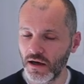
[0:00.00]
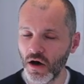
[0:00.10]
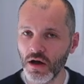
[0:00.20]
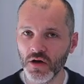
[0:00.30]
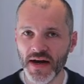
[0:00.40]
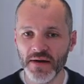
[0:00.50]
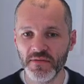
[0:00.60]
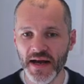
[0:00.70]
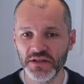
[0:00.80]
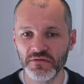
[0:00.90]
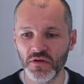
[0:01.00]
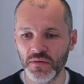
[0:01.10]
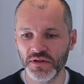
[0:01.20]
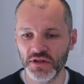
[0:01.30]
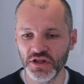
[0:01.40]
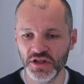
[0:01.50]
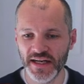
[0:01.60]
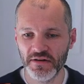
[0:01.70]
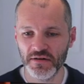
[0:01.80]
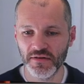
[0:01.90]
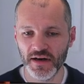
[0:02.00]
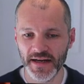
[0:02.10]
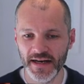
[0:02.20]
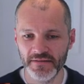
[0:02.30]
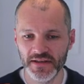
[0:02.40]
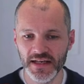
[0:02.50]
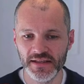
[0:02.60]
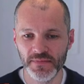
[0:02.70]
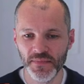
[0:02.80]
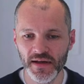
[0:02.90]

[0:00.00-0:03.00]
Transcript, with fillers: All great information for researching generative art NFTs.